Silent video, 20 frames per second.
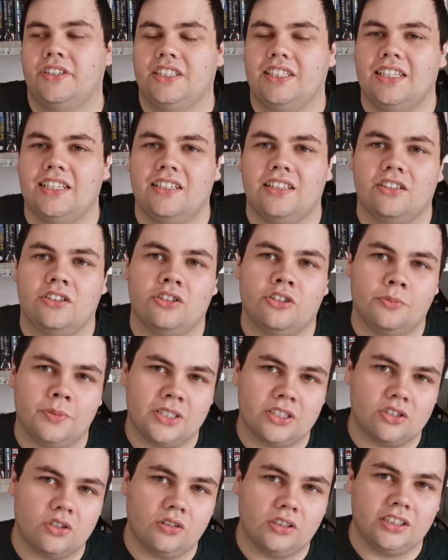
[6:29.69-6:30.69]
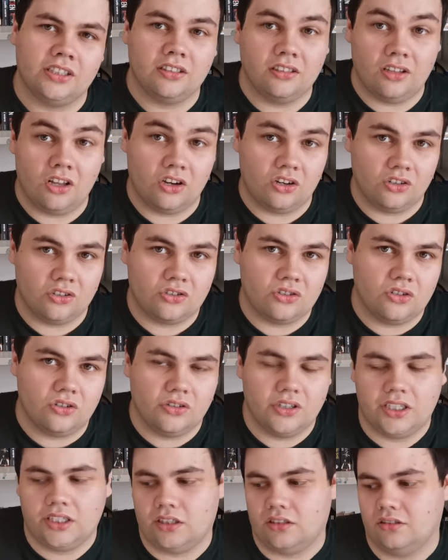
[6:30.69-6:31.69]
If it did, it could have been told in a longer
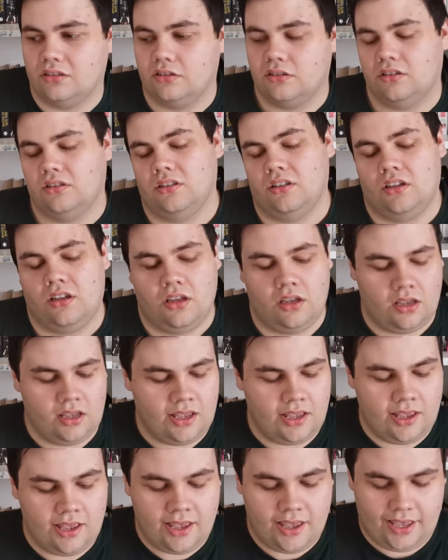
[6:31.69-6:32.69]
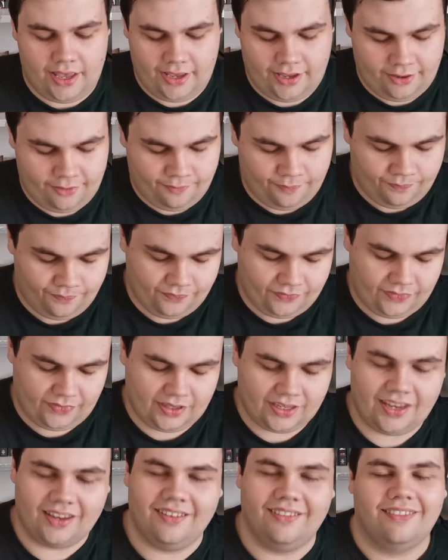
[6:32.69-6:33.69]
story.
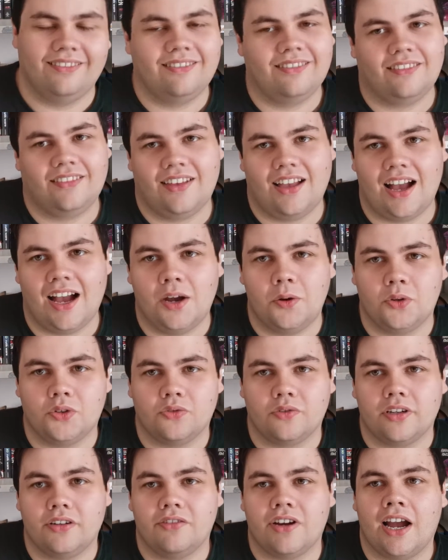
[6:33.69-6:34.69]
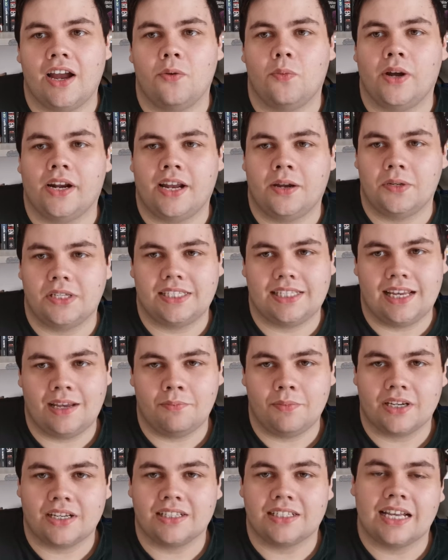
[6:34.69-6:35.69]
I would rewrite When I Was
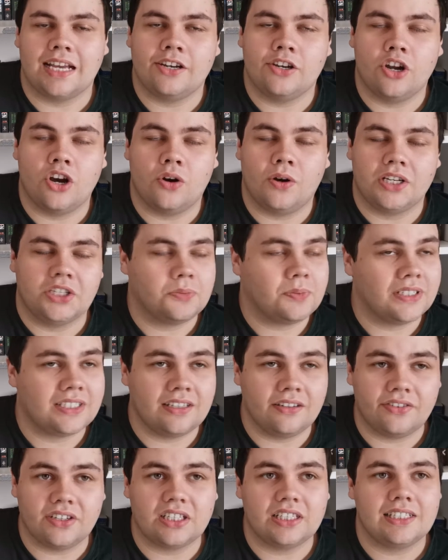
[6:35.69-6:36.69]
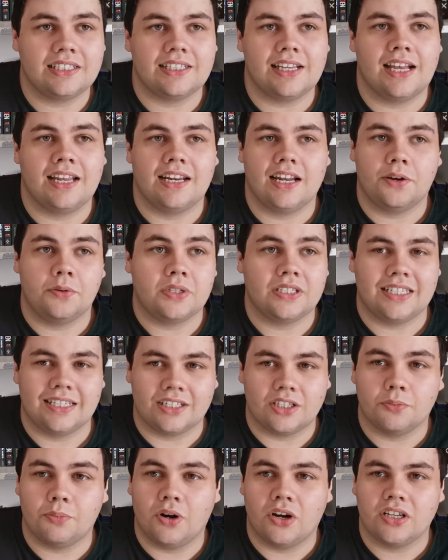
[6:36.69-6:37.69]
10 because I know I specifically said I was
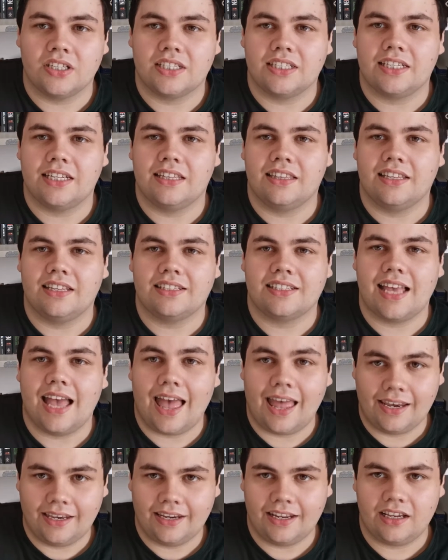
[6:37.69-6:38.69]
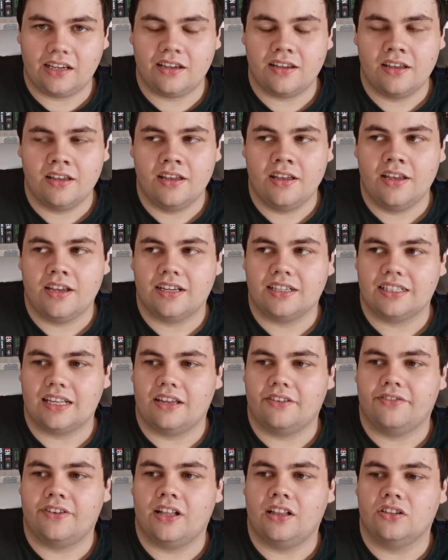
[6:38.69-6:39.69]
disappointed in this ending
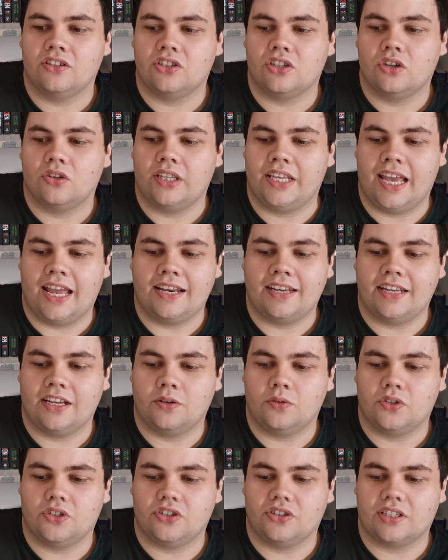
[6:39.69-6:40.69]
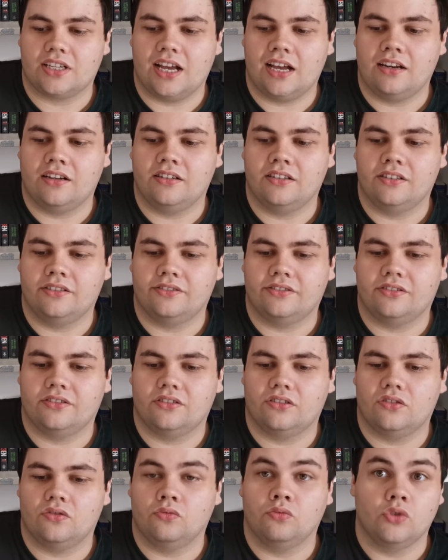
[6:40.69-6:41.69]
because I felt as though the ending was just kind
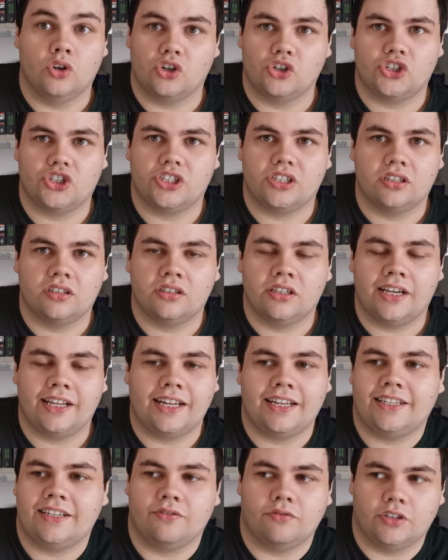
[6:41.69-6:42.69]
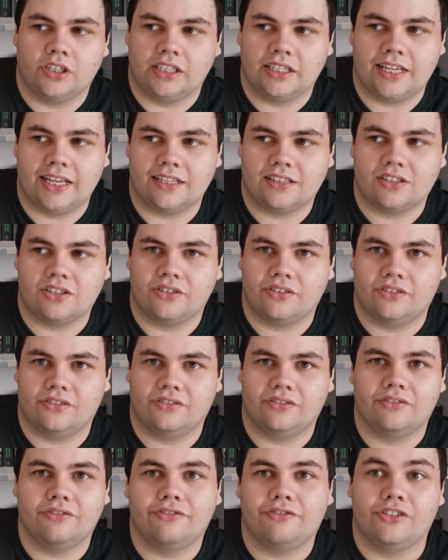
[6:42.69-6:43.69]
of rushed and I didn't really get
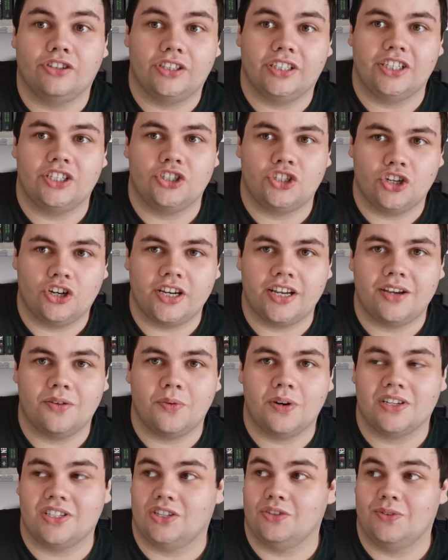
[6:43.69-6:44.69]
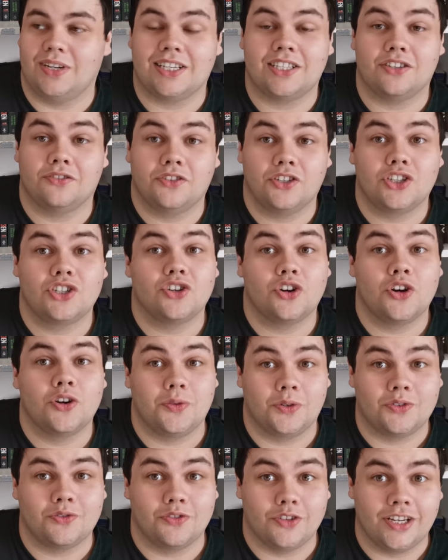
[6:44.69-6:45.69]
to fully enjoy it, whereas the rest of the
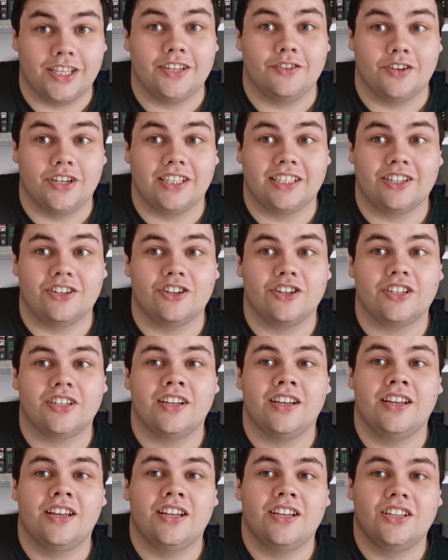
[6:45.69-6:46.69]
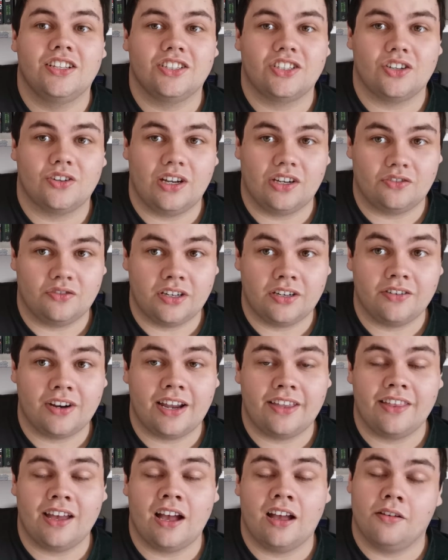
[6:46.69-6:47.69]
story was really, really good. So I'd
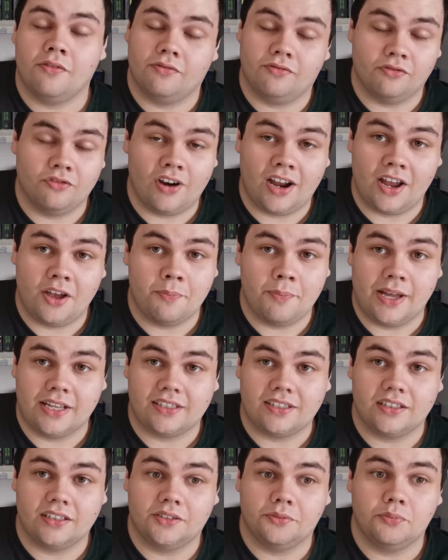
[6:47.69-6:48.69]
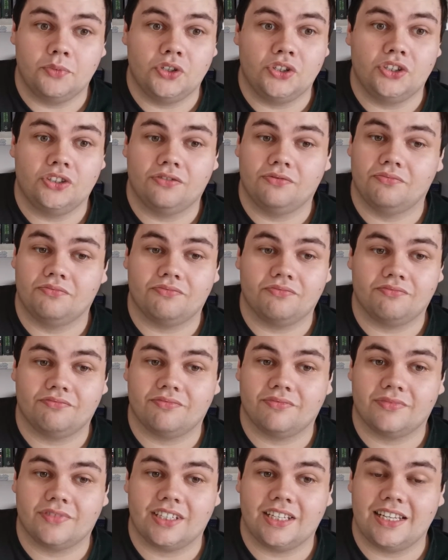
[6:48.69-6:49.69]
rewrite that, write a better, more
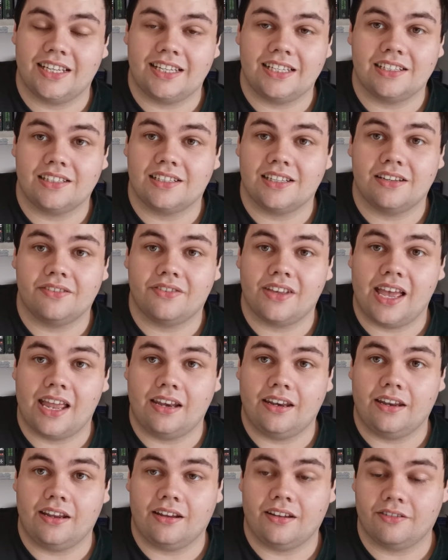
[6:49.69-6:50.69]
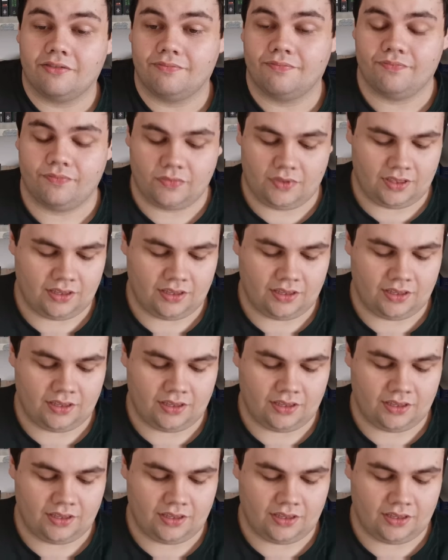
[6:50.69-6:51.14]
cohesive ending.